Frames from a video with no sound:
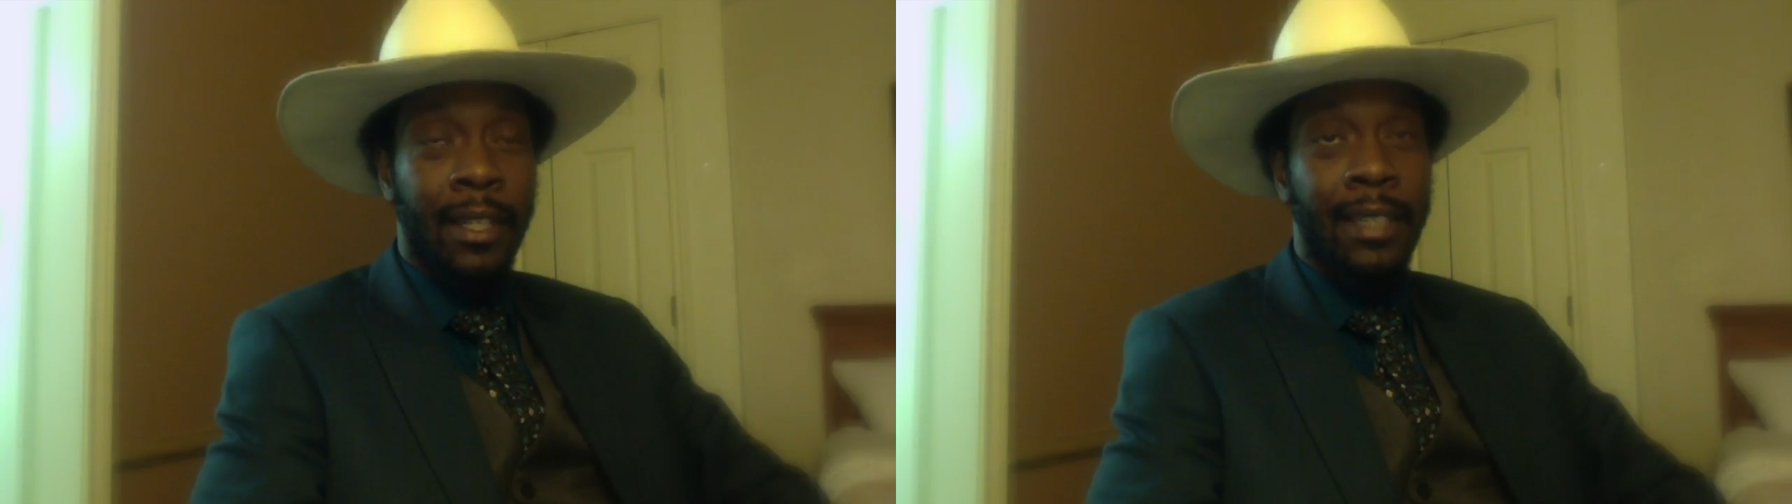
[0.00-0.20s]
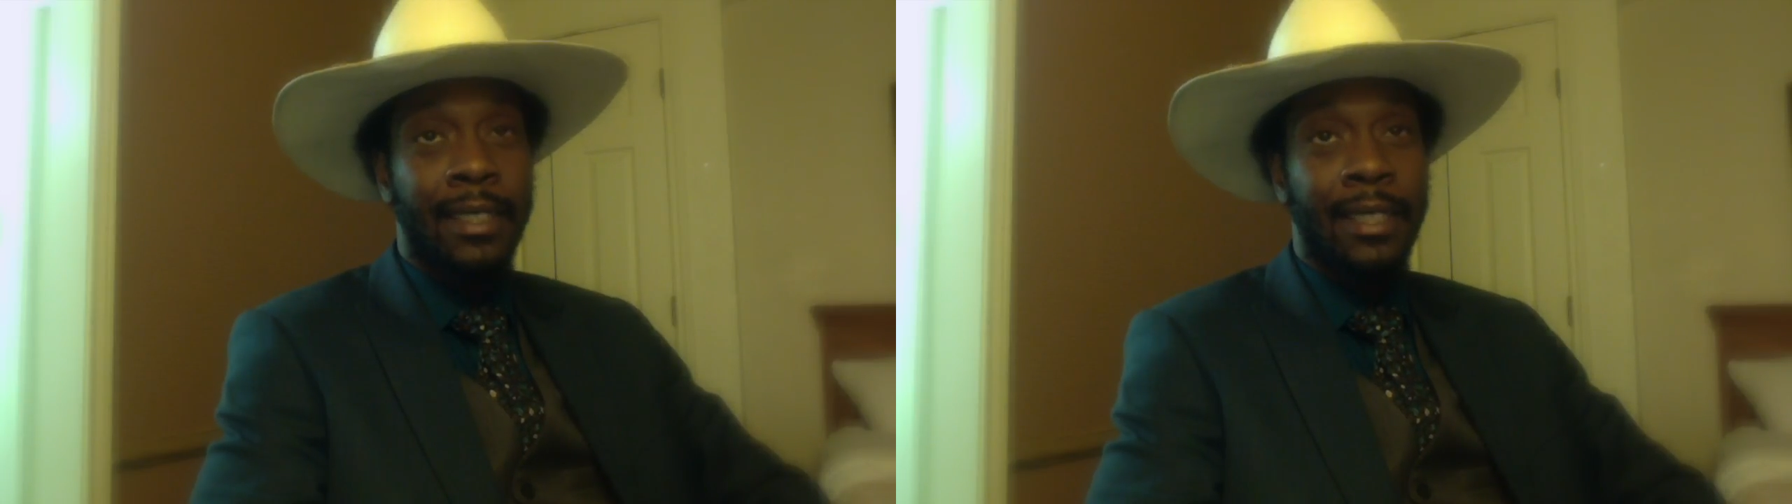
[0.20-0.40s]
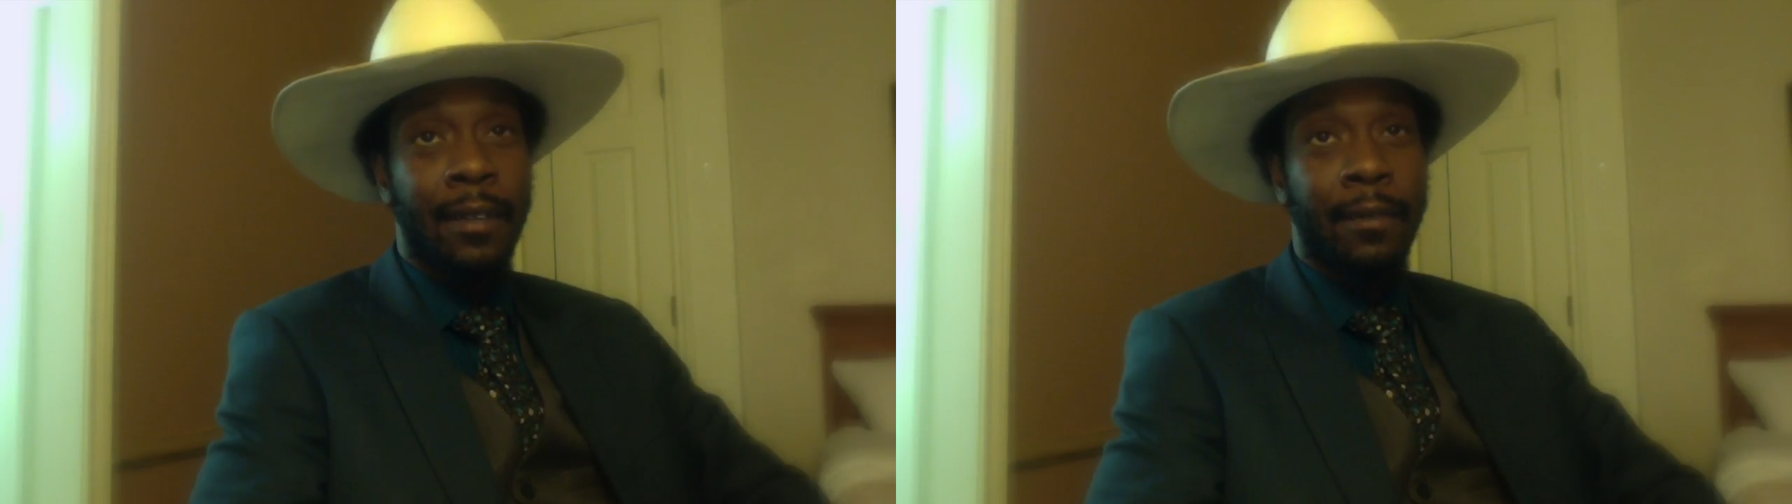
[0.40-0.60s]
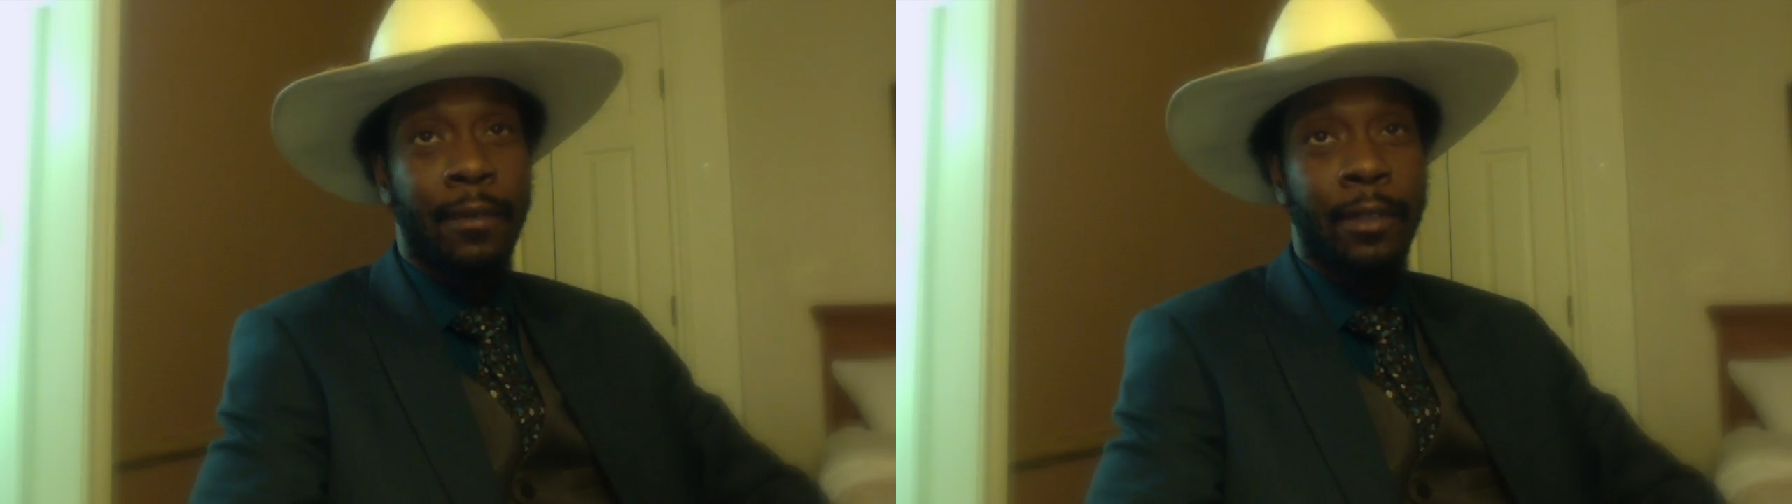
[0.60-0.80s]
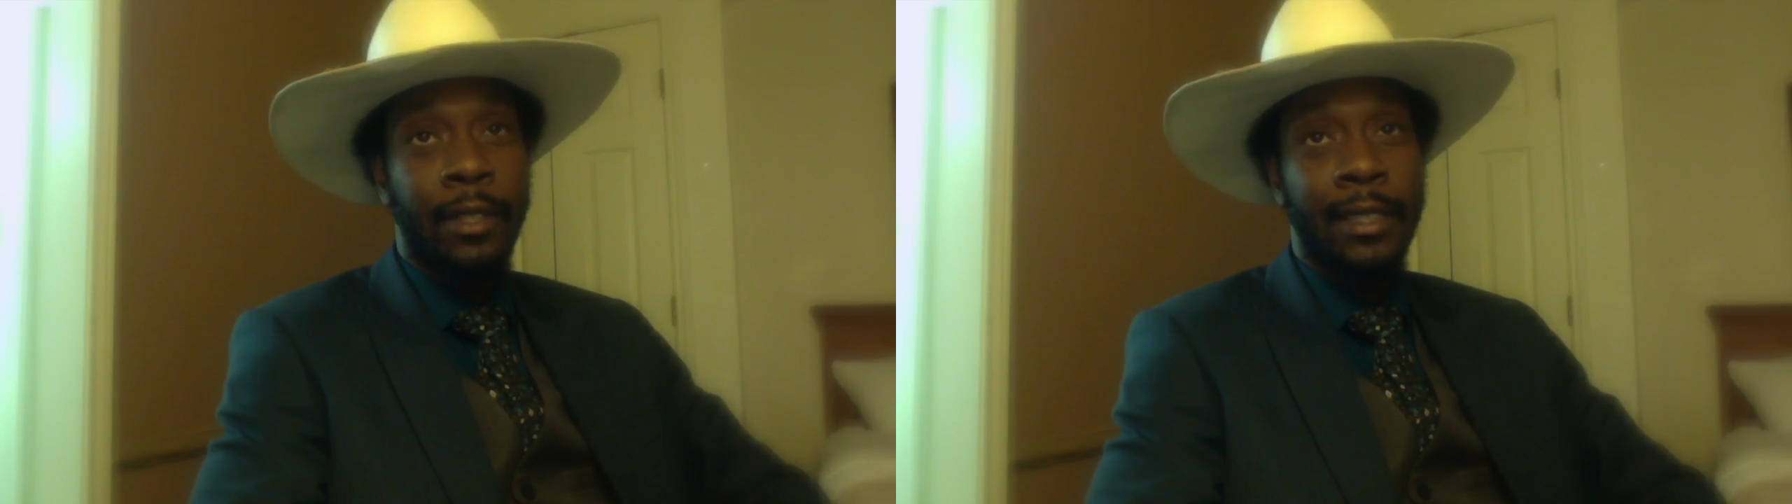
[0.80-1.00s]
Let's say,
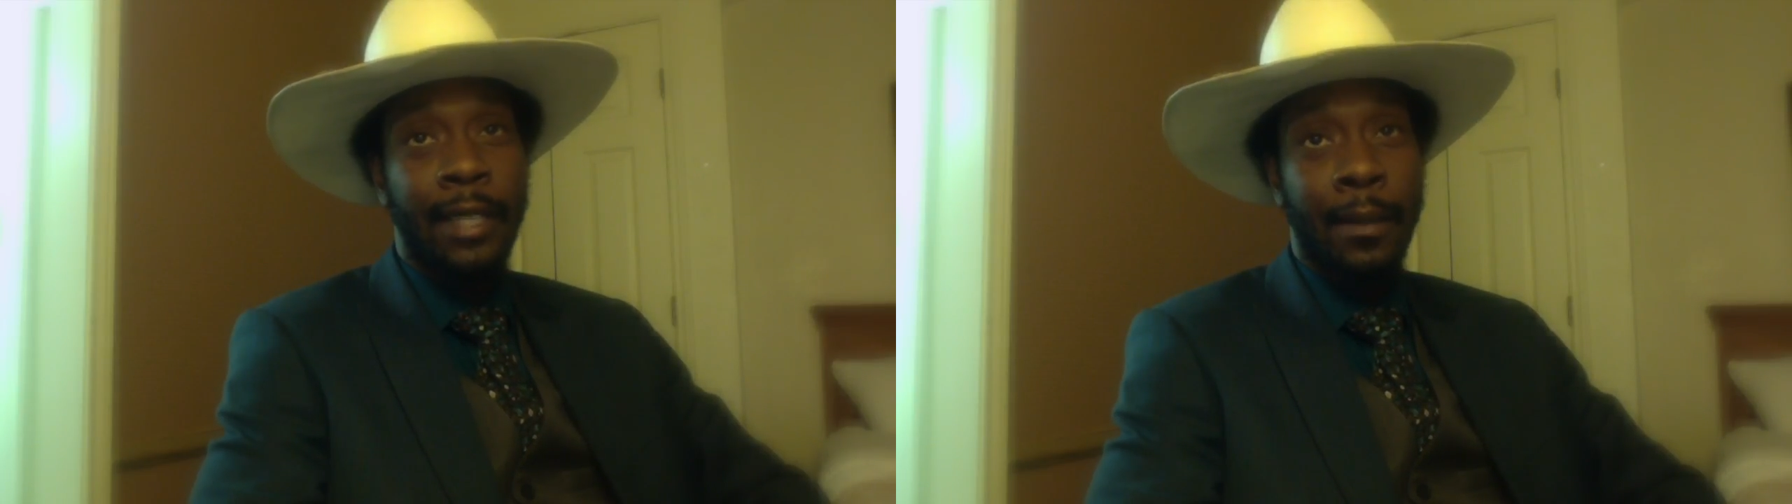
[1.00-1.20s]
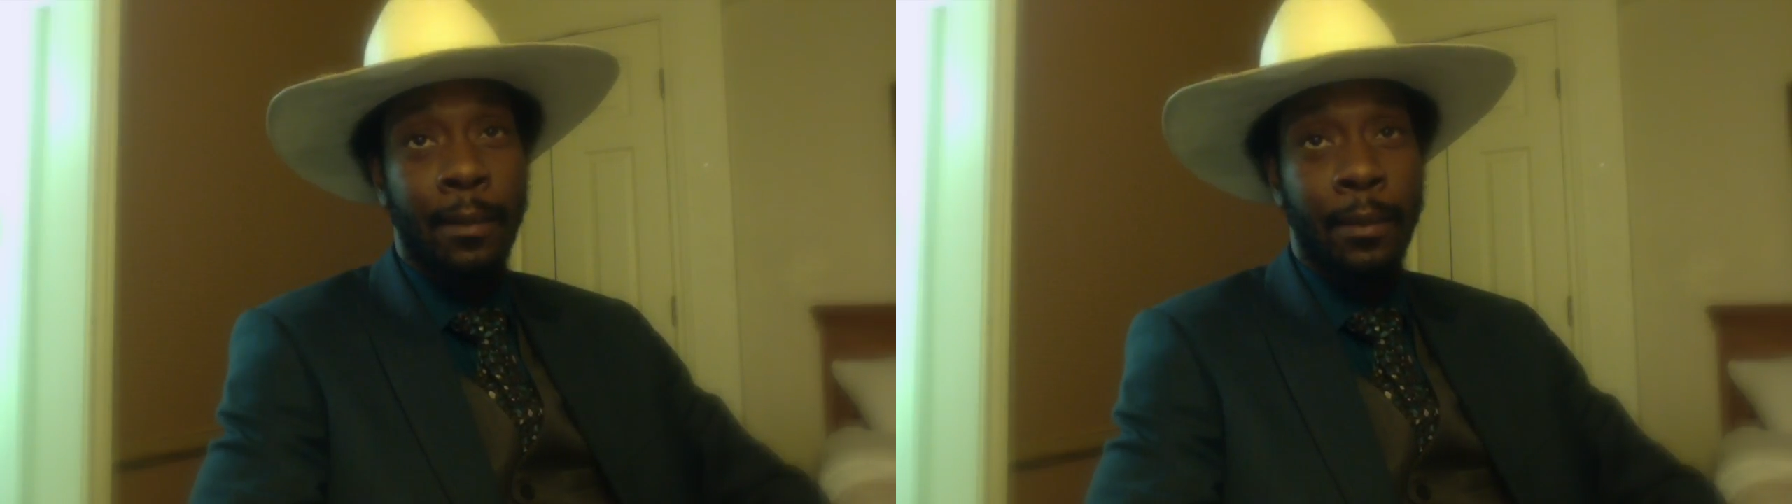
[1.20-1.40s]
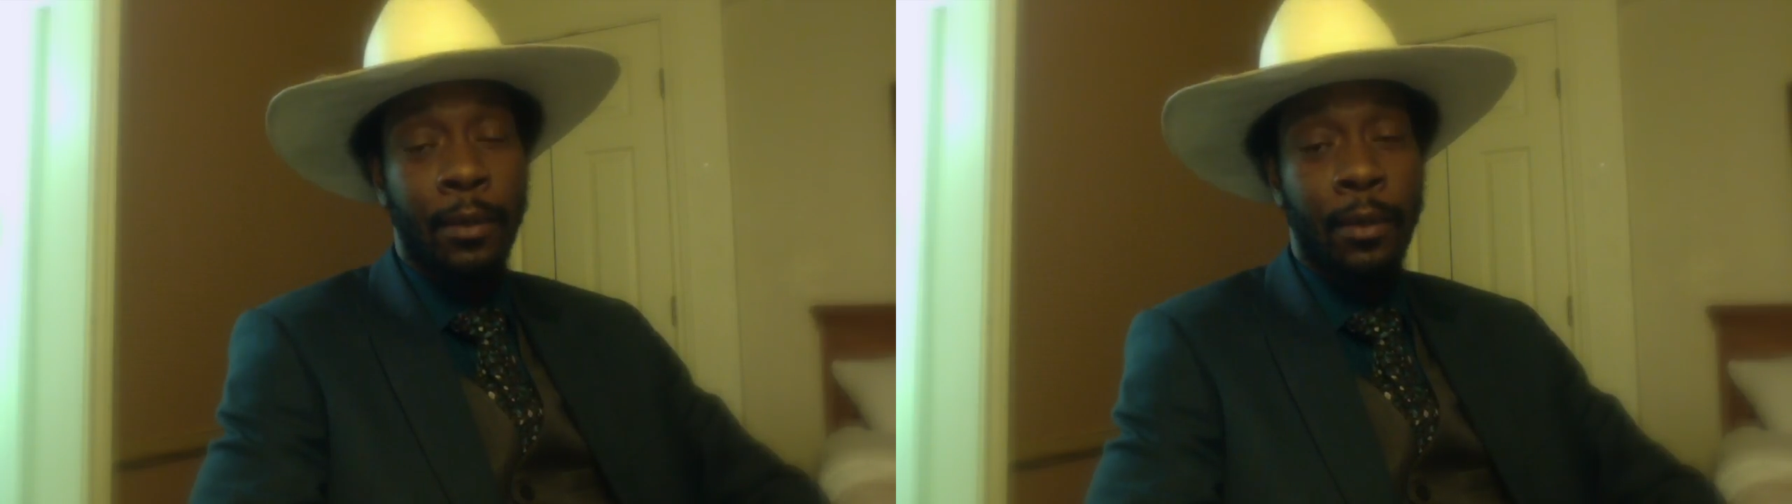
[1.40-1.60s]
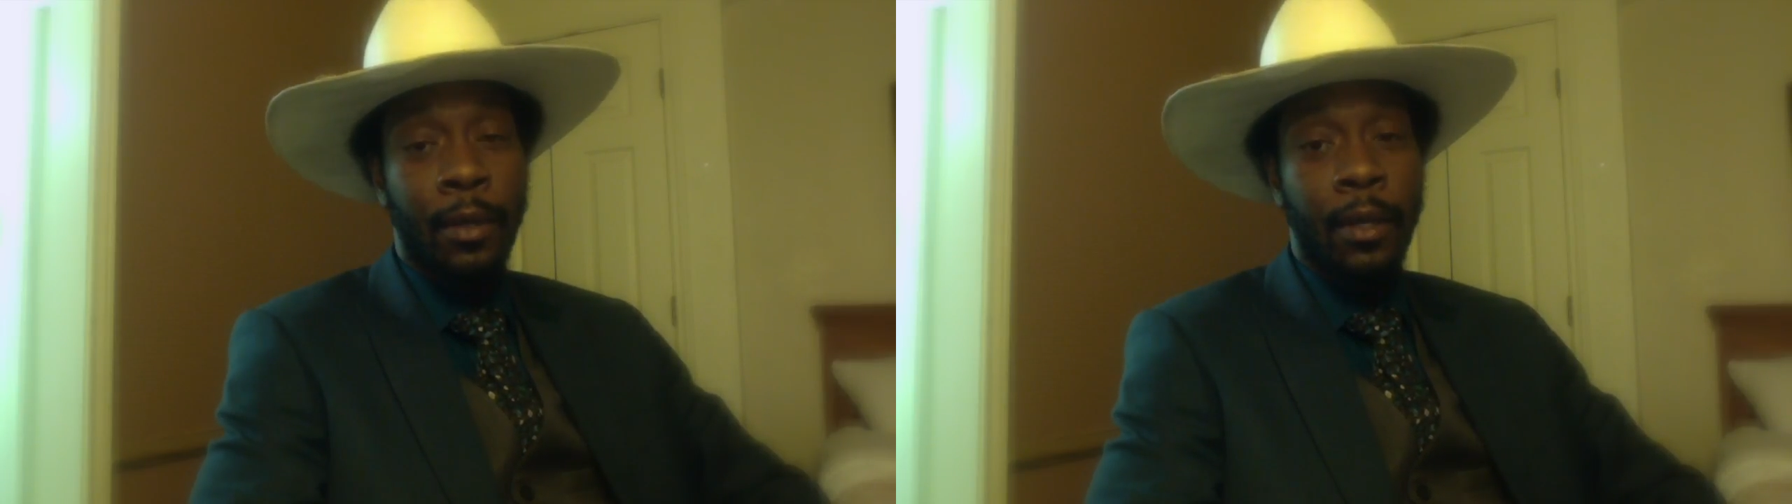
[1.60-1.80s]
for example,